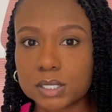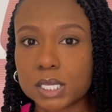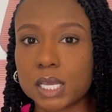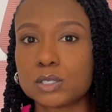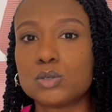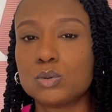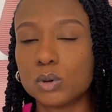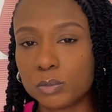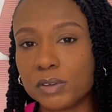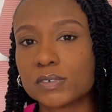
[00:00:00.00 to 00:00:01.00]
and you
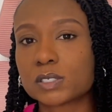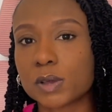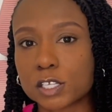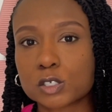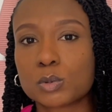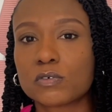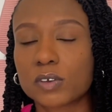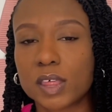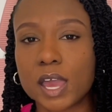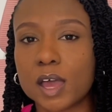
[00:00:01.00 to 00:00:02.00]
will be responsible for
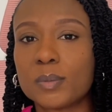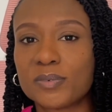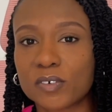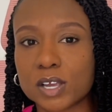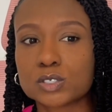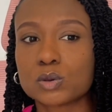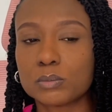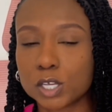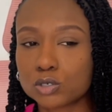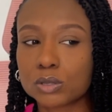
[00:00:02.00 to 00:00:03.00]
that upfront. So
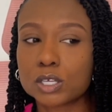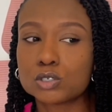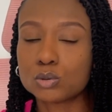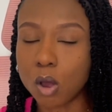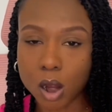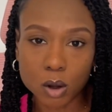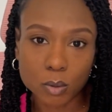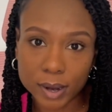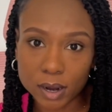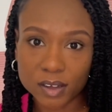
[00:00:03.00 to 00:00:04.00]
make sure that you are
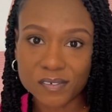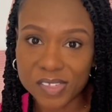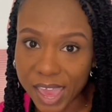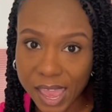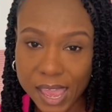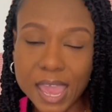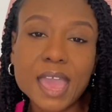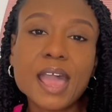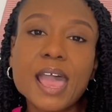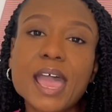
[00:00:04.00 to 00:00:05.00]
aware of that.
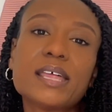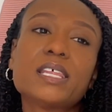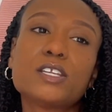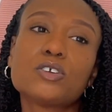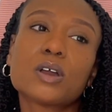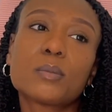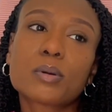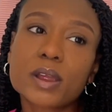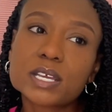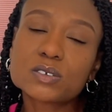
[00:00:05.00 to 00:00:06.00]
And then your
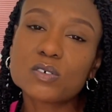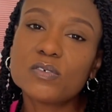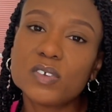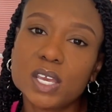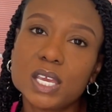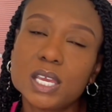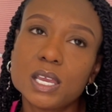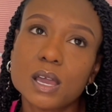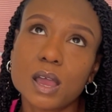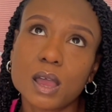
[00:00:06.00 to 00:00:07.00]
appraisal
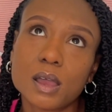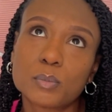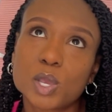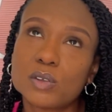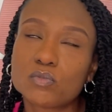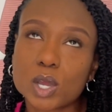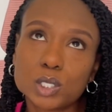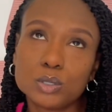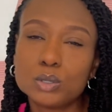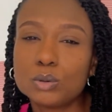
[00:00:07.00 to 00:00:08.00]
fee can
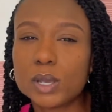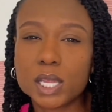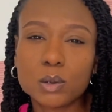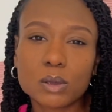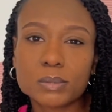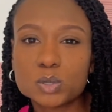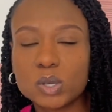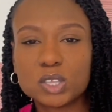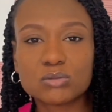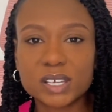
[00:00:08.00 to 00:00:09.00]
run you anywhere
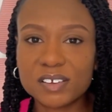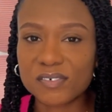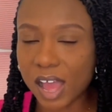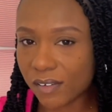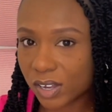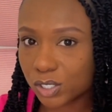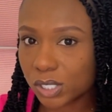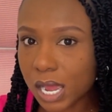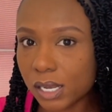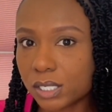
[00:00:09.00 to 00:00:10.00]
between $300 and
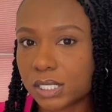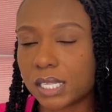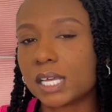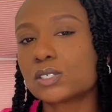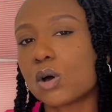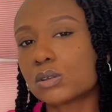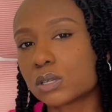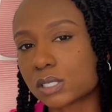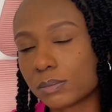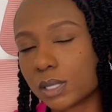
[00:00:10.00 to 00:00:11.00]
$500, and that's also
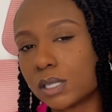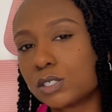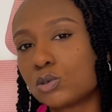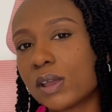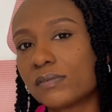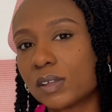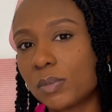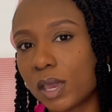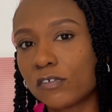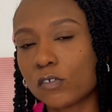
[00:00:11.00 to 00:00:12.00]
something that you have to
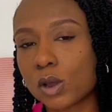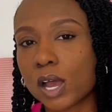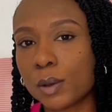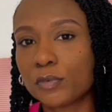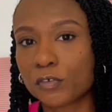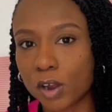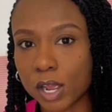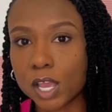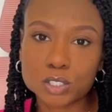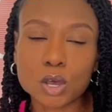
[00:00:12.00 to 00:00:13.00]
pay for upfront.
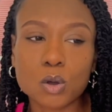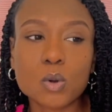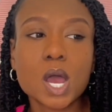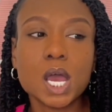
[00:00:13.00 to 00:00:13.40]
So